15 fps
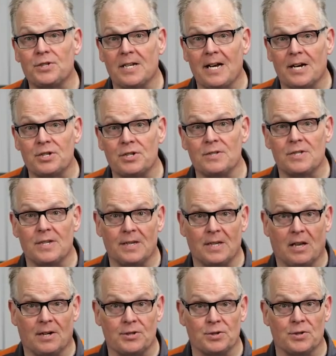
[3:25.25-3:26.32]
connections in the
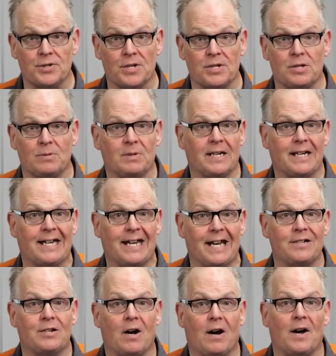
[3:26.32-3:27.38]
electrical system
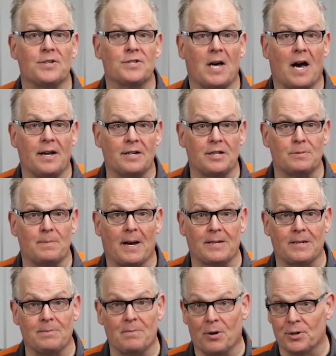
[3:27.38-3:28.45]
can cause
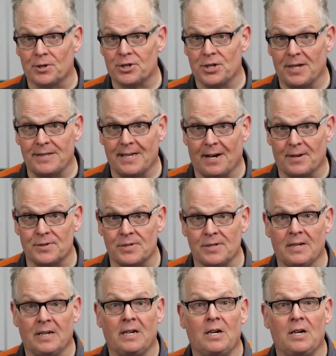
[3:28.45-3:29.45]
unexpected motor shutdowns.